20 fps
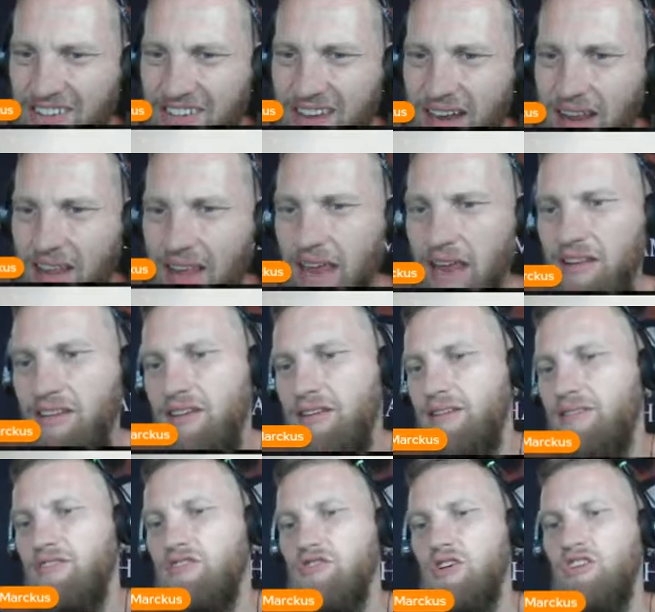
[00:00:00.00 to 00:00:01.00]
dedicated to
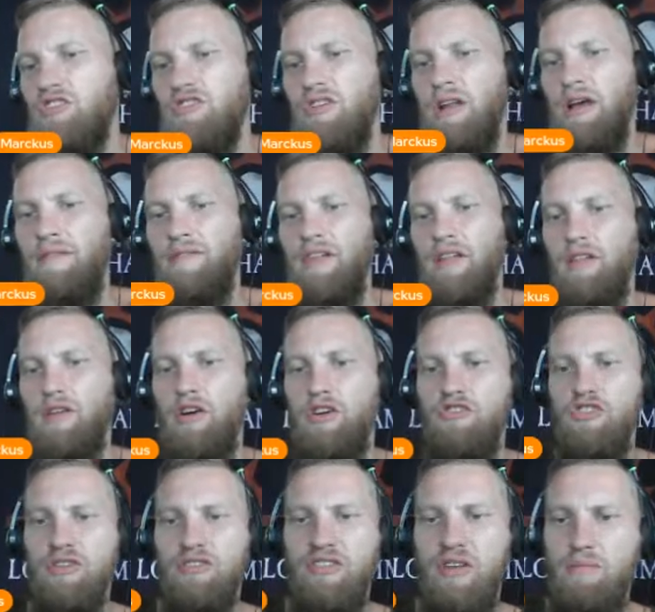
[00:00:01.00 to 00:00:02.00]
destruction of the
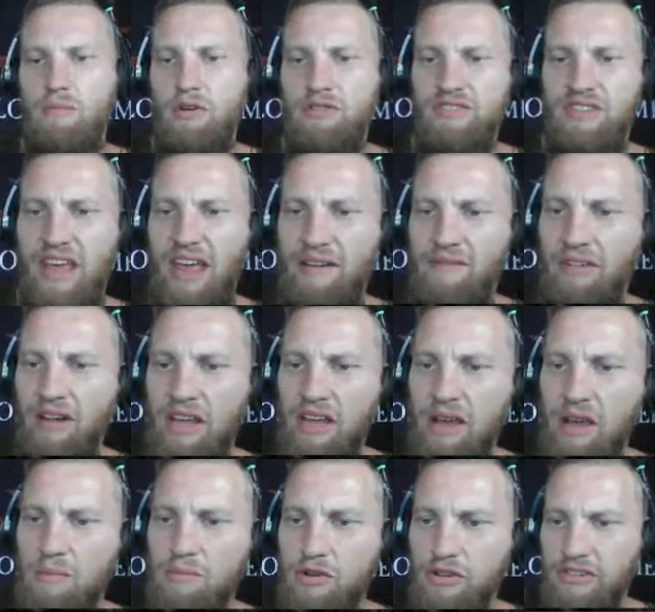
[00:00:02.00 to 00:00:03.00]
largest and most heavily
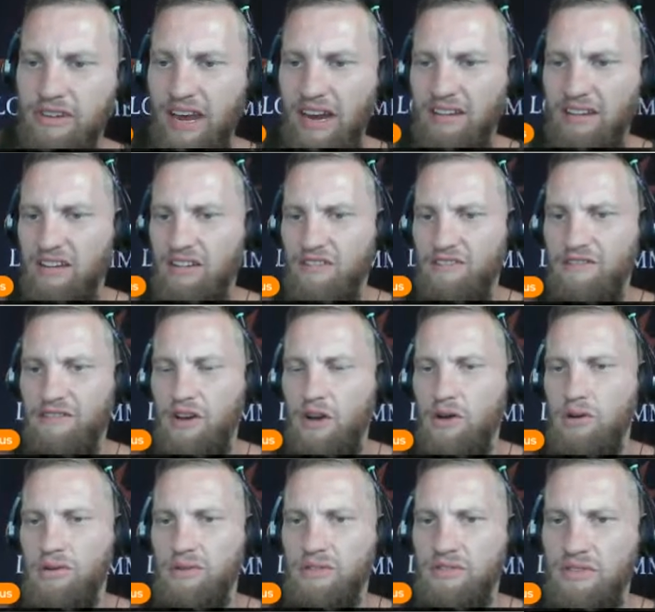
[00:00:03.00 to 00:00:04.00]
protected
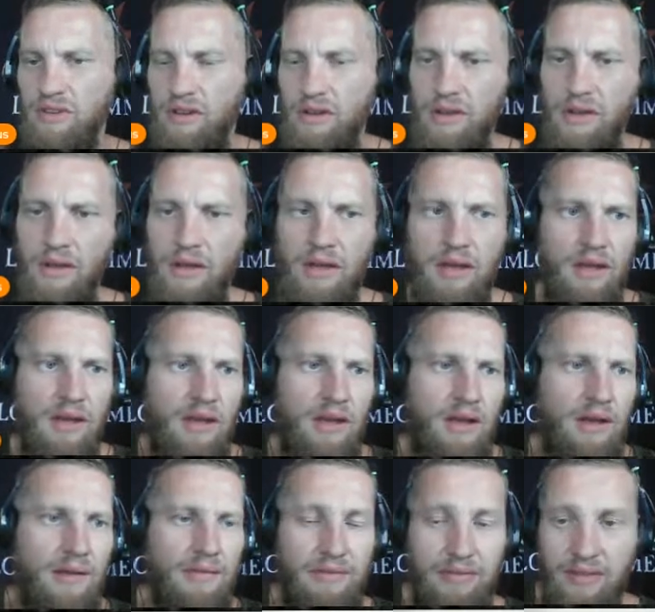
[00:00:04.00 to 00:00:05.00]
foes.
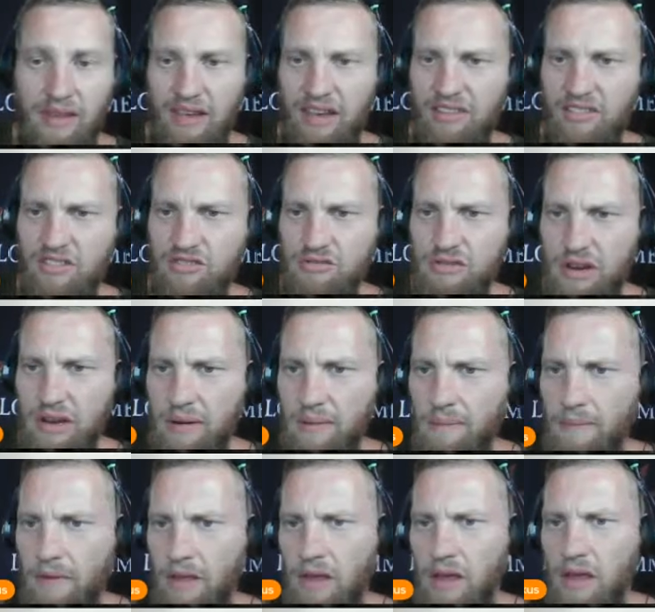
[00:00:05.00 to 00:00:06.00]
The history.
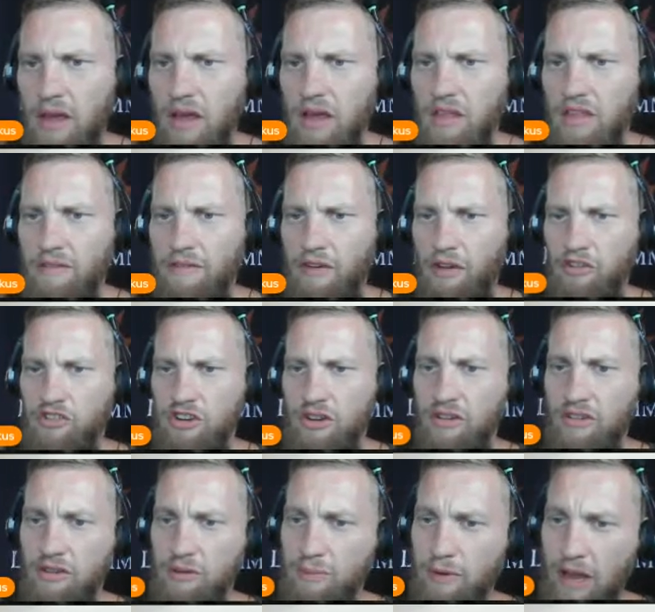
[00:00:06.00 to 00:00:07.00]
The Falchion
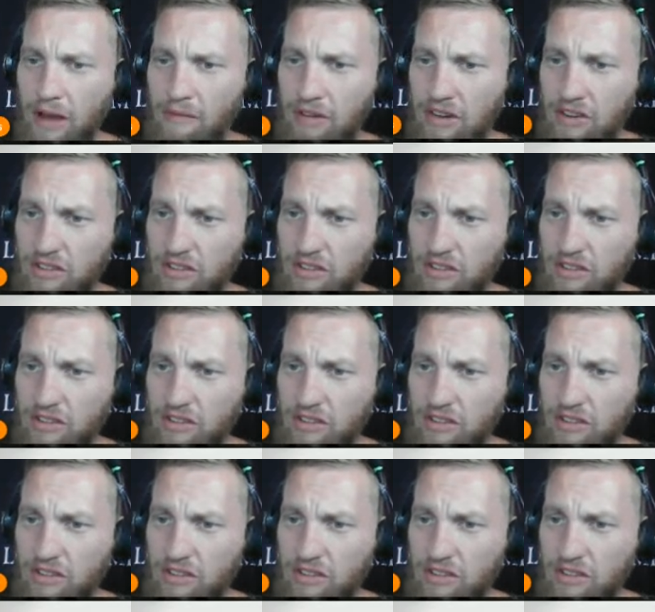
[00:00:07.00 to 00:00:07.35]
super heavy